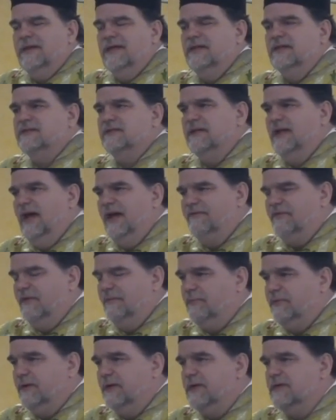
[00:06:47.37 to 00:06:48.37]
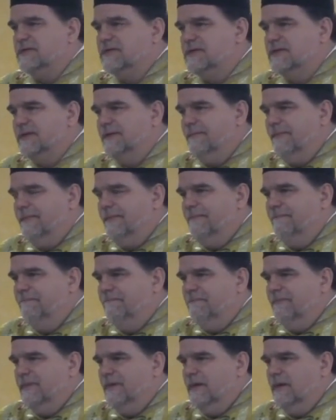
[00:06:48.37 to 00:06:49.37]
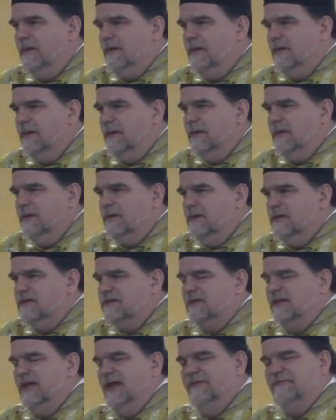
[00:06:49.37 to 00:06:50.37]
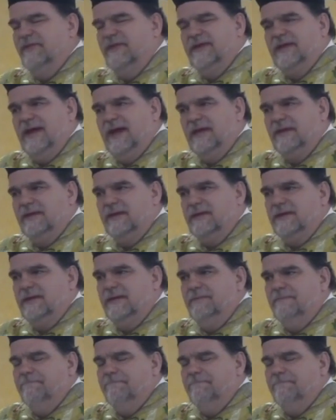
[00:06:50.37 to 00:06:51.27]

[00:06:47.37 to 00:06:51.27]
It is the life of the priest. It is the life of the Catholic.